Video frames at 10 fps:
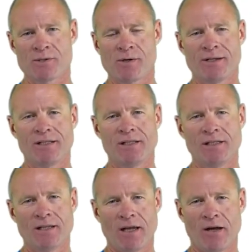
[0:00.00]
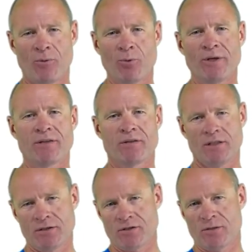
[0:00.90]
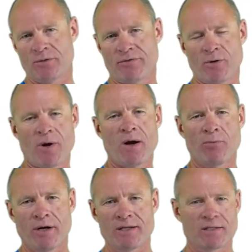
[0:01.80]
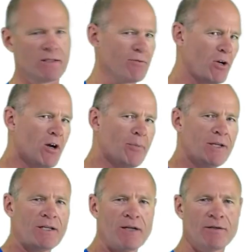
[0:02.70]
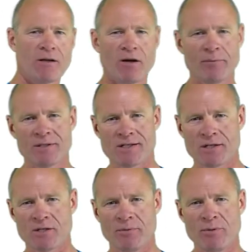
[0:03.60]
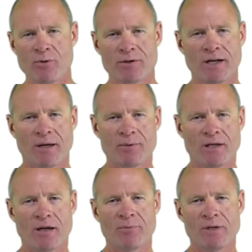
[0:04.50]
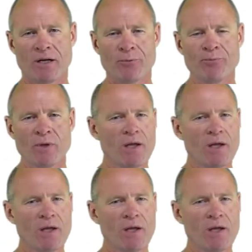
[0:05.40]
Is there anything you need help with in terms of your air brakes? Leave a comment down in the comment section. I'll be more than happy to help you out.